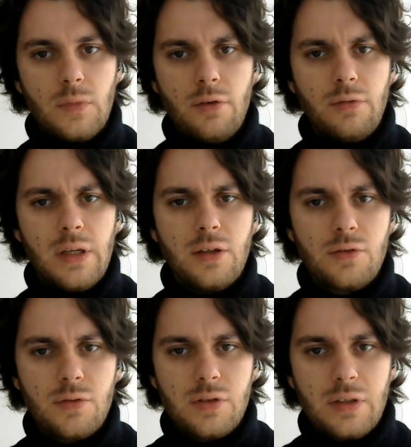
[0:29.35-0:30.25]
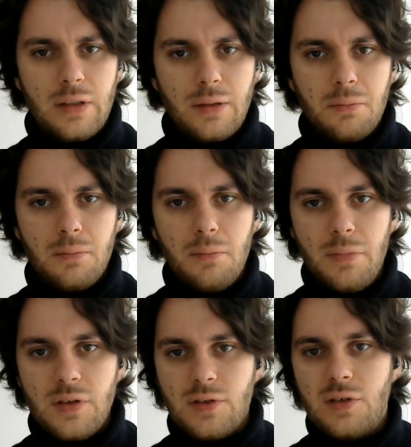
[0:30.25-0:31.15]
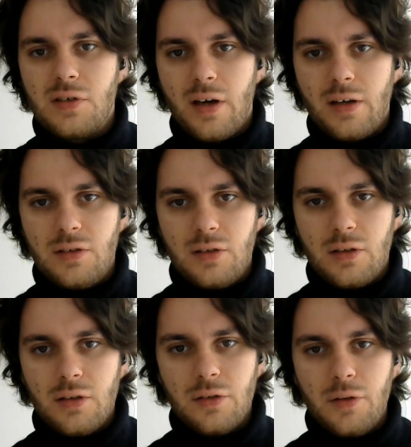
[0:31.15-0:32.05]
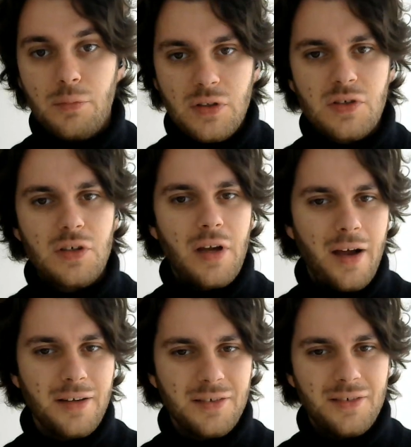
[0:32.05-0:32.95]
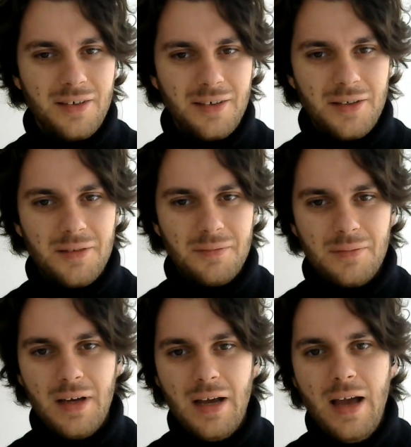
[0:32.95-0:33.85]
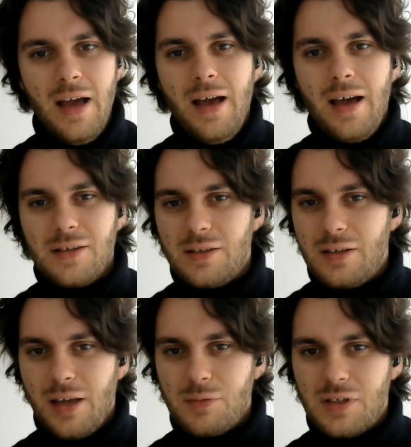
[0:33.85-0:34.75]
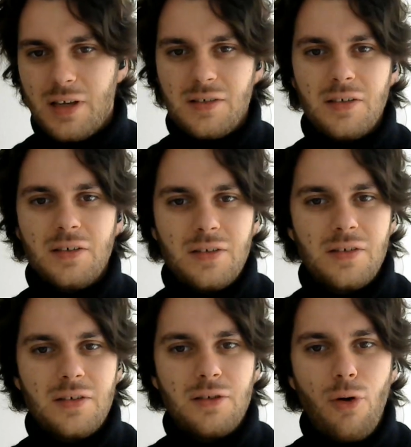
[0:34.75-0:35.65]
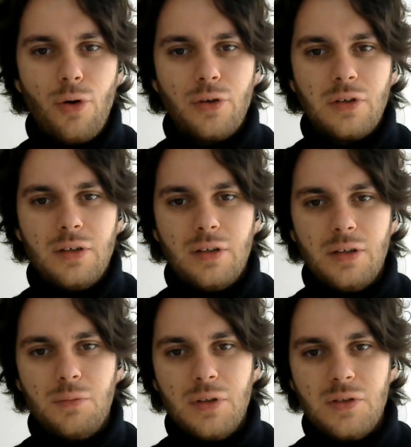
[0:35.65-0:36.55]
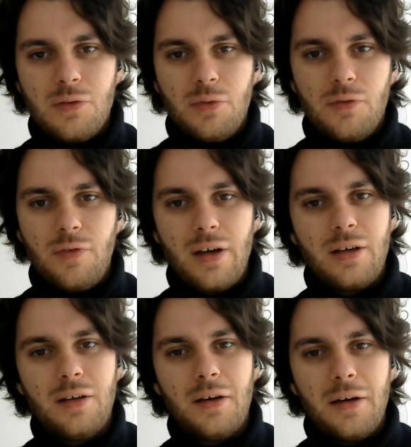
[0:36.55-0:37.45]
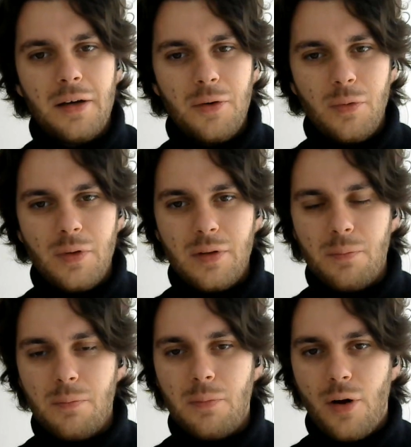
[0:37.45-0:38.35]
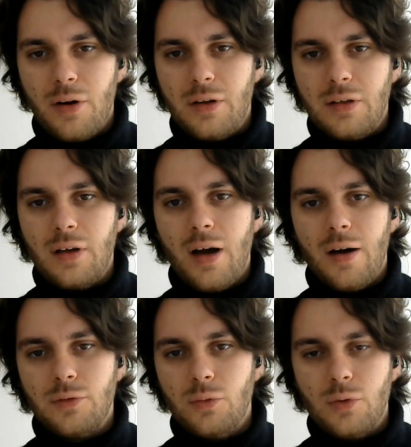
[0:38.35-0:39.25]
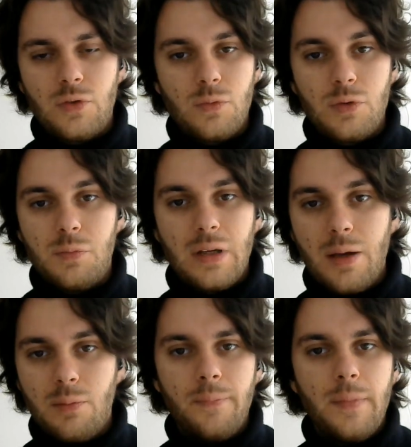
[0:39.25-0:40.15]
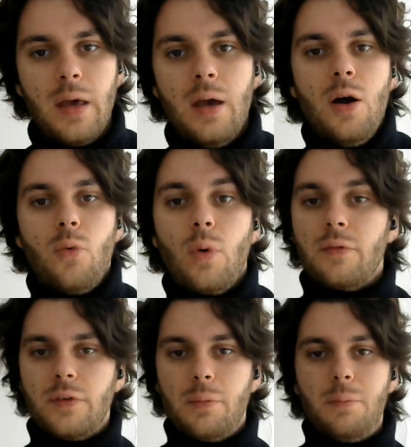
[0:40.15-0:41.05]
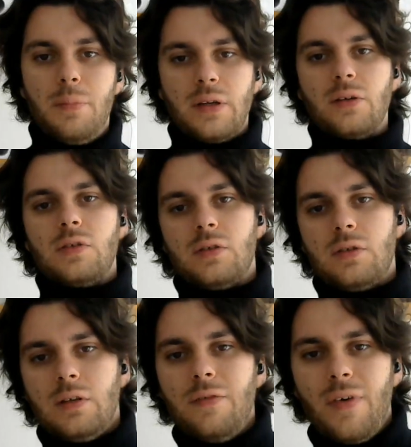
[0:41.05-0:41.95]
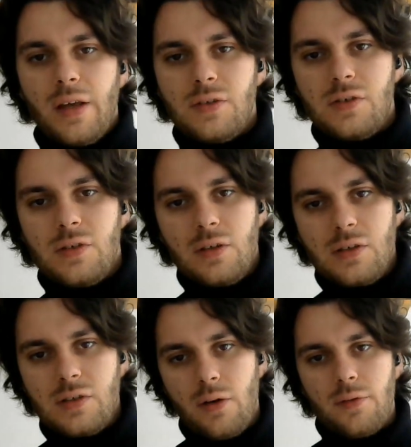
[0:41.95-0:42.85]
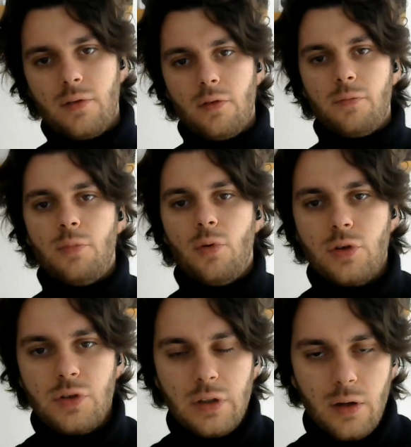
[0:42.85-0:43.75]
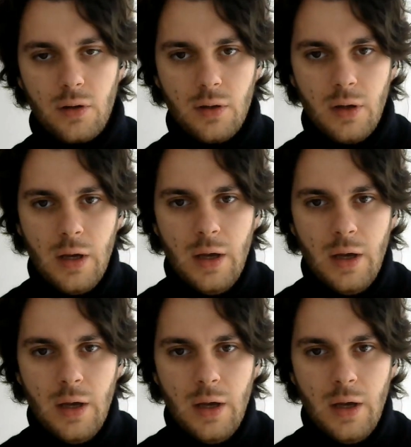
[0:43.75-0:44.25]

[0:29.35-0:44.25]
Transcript: a really interesting business idea, the pizza night. Um, as the name says it, it's an all-you-can-eat pizza buffet uh, with a party afterwards, which became one of the biggest events in the south of Portugal.